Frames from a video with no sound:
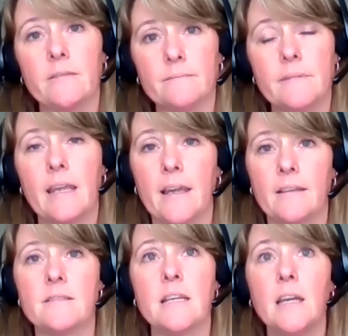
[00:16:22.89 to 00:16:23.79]
And
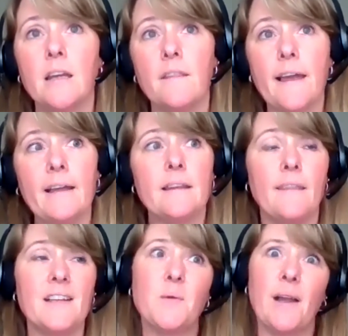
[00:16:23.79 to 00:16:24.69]

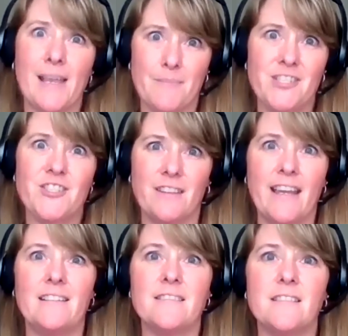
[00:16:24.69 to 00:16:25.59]
that's why I mentioned
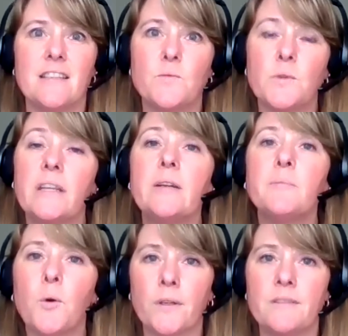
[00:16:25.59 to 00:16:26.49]
that it's really
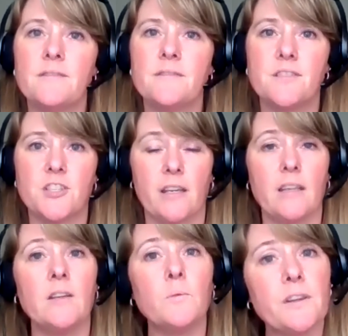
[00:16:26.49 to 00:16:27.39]
important to check
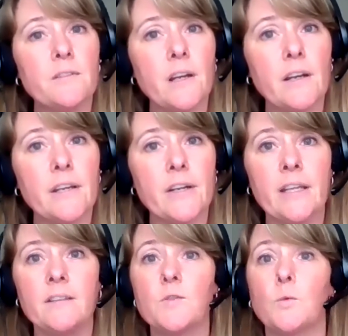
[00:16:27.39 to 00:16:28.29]
in with your
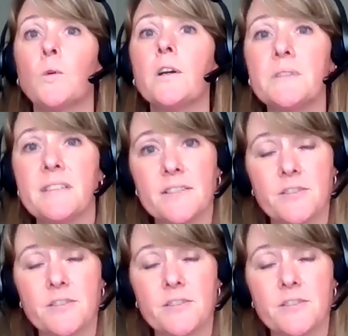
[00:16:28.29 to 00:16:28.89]
veterinarian, to work with Dr.